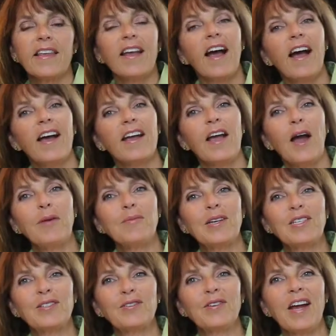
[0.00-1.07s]
Hi, I'm
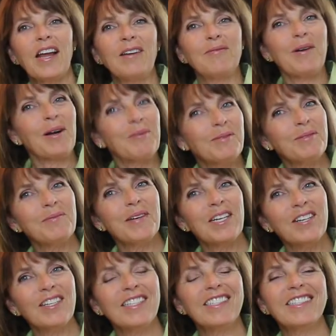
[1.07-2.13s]
Rachel Gray. Welcome to my
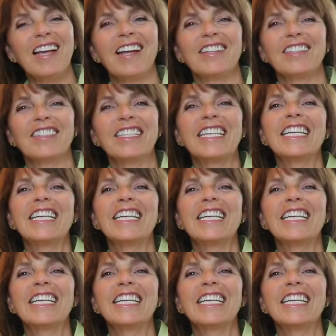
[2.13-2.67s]
cooking channel.